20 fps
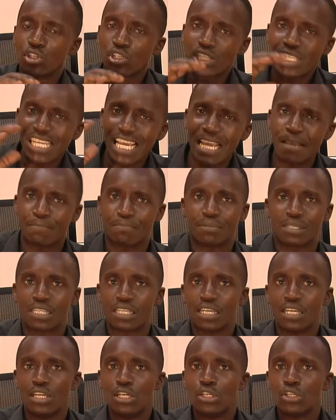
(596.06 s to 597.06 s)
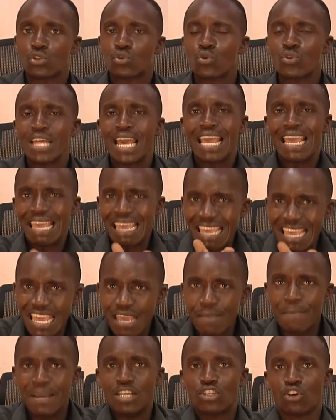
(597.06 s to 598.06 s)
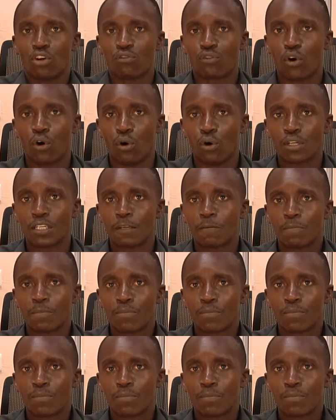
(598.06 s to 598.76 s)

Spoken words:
shaped to the image of God.